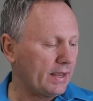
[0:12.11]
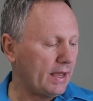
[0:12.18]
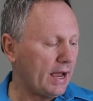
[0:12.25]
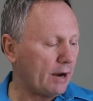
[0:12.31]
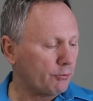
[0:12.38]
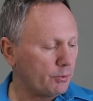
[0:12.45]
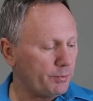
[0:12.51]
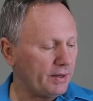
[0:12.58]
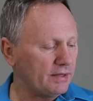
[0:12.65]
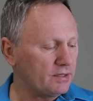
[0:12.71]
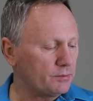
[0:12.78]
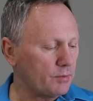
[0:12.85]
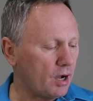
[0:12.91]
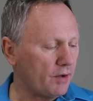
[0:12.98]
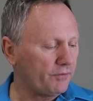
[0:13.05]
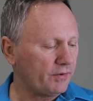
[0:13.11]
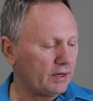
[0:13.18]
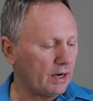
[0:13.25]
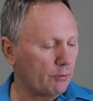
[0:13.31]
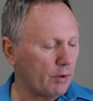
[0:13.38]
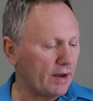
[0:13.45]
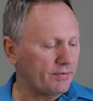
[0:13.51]
I repeat them often.
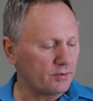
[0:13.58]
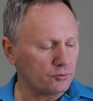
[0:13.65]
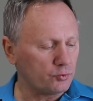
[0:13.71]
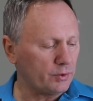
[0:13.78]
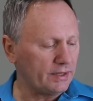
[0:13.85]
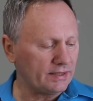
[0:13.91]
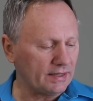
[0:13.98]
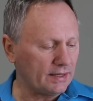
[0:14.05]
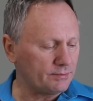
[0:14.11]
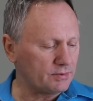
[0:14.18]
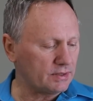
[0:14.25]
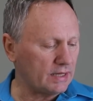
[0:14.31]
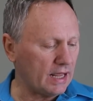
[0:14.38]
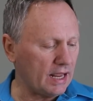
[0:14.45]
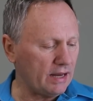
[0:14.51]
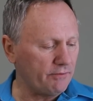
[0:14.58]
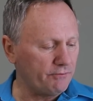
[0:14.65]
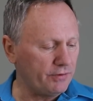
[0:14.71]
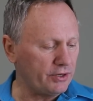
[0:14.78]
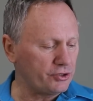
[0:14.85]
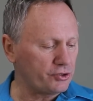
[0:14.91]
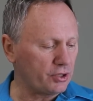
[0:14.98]
I write them 20 times a day and
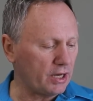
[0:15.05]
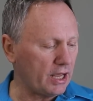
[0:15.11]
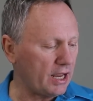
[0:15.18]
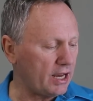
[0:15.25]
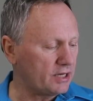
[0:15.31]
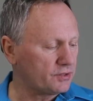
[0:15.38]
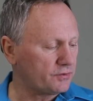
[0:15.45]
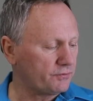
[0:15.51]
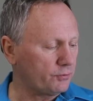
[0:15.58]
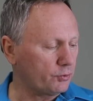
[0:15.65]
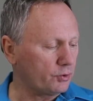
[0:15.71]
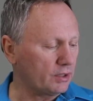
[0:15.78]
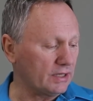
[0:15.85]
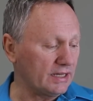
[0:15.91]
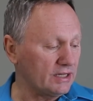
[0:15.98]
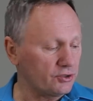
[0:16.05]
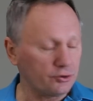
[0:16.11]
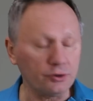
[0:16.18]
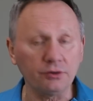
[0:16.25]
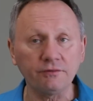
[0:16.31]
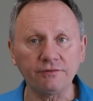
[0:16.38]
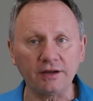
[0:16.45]
visualize for at least
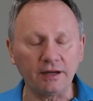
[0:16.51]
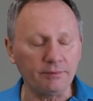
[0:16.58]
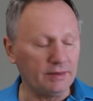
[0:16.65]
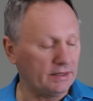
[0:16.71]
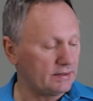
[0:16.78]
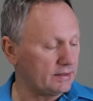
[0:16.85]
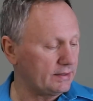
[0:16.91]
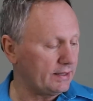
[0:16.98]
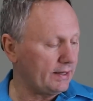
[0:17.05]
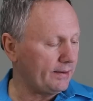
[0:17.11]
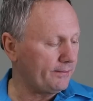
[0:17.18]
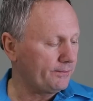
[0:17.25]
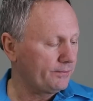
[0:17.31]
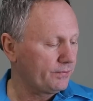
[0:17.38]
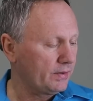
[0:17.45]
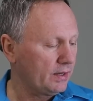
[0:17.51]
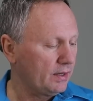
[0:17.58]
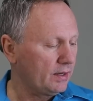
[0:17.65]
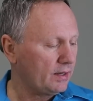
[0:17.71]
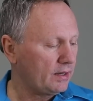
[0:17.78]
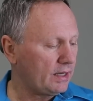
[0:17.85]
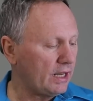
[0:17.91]
2 to 5 minutes a day.
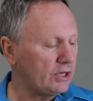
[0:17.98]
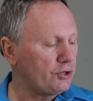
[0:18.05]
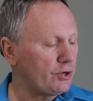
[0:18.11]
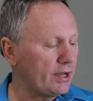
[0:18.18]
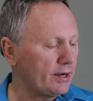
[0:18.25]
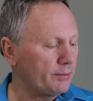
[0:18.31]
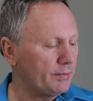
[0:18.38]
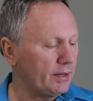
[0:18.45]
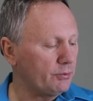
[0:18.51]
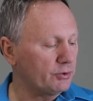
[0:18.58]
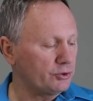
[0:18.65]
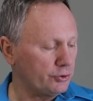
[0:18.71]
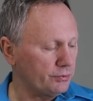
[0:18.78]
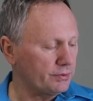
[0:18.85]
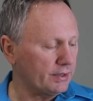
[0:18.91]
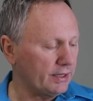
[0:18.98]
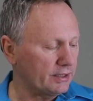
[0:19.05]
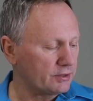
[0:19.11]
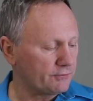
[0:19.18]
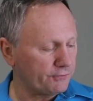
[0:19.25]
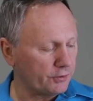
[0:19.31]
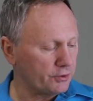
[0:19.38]
Can you help me with two
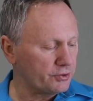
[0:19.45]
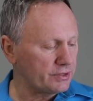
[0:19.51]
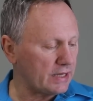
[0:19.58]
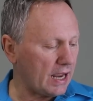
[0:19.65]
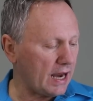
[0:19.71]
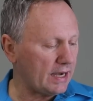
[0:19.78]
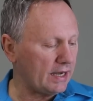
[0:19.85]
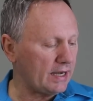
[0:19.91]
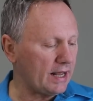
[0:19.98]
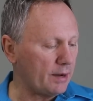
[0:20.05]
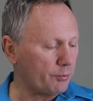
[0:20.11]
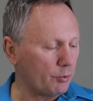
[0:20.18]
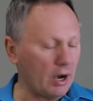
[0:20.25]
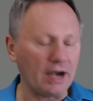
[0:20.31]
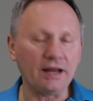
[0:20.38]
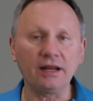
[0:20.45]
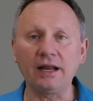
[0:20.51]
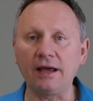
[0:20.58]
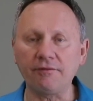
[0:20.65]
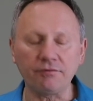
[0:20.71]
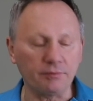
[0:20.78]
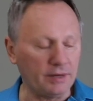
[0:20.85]
things? First, I need help writing an
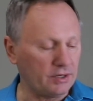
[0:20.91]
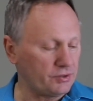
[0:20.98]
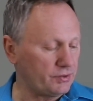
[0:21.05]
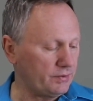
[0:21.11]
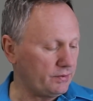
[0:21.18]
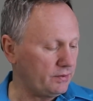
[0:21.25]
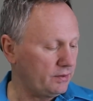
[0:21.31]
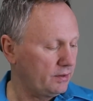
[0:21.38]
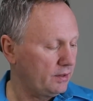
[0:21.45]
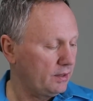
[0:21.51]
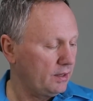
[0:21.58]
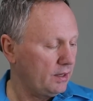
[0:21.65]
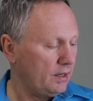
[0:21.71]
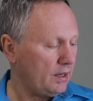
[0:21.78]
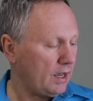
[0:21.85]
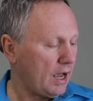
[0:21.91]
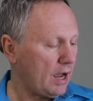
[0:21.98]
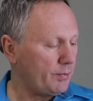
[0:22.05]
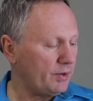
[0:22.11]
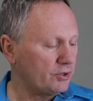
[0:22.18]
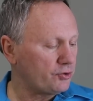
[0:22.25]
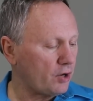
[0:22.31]
affirmation.
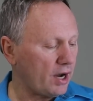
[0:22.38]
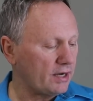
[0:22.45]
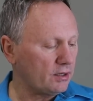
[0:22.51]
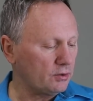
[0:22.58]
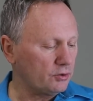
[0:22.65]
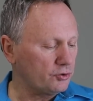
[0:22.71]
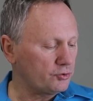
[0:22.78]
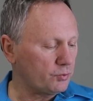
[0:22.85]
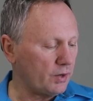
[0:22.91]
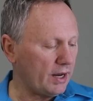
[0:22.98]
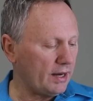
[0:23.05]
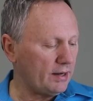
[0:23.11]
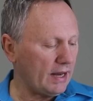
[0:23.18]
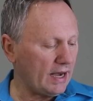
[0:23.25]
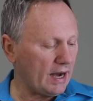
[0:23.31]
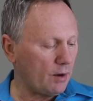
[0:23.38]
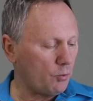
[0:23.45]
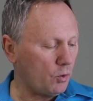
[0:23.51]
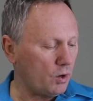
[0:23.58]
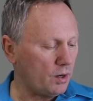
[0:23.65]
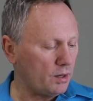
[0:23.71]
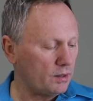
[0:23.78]
I've been trying to lose weight, and I
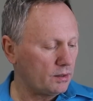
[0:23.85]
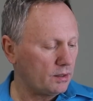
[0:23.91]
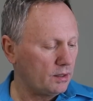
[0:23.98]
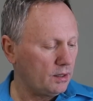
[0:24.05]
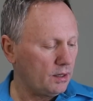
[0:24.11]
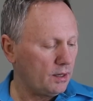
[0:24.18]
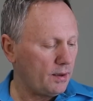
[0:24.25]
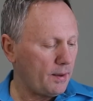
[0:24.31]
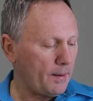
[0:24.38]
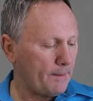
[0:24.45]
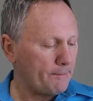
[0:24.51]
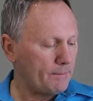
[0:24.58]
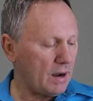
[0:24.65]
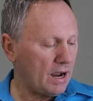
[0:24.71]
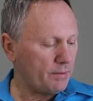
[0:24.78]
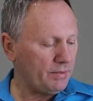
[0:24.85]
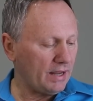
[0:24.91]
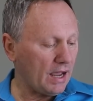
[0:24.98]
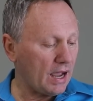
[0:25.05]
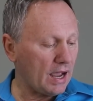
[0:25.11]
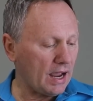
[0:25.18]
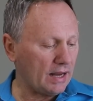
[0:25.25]
want my
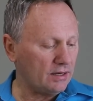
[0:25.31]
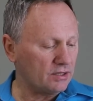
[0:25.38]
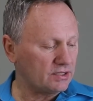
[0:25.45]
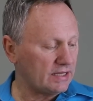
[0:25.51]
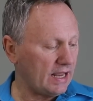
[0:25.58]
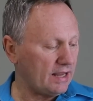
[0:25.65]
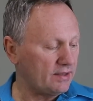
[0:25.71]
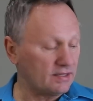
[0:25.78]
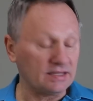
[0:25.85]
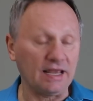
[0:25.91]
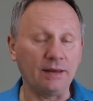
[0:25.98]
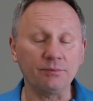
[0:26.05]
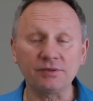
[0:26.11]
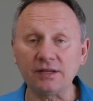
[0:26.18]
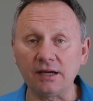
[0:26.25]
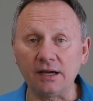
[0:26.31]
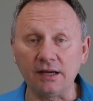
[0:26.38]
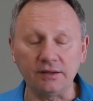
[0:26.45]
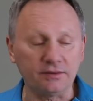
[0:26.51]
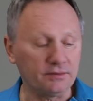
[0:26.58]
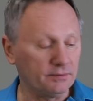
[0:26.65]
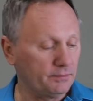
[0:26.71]
behind to stay the same
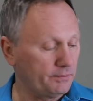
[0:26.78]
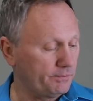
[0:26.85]
size.